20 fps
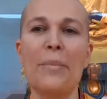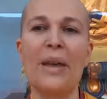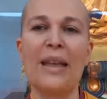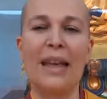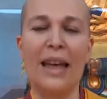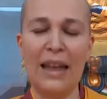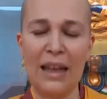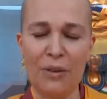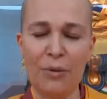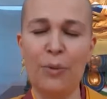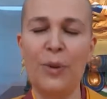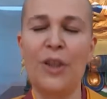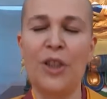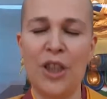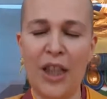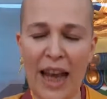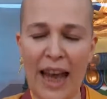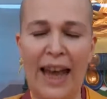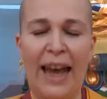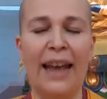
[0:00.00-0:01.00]
Yet if we
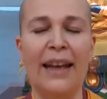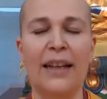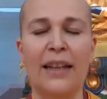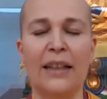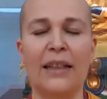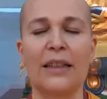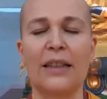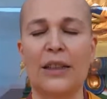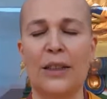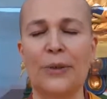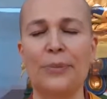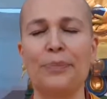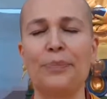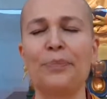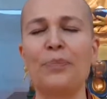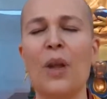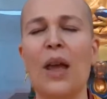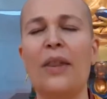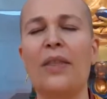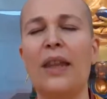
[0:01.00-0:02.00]
check,
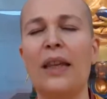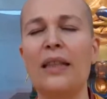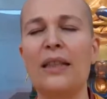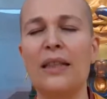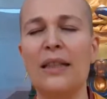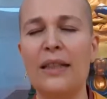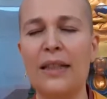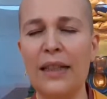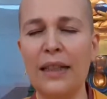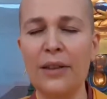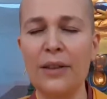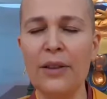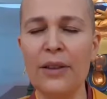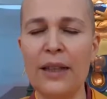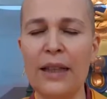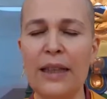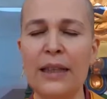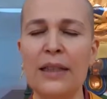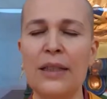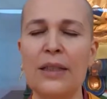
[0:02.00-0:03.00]
there's still
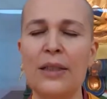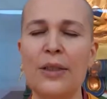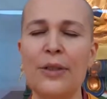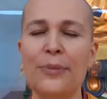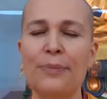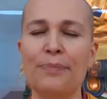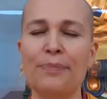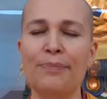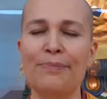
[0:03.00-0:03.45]
this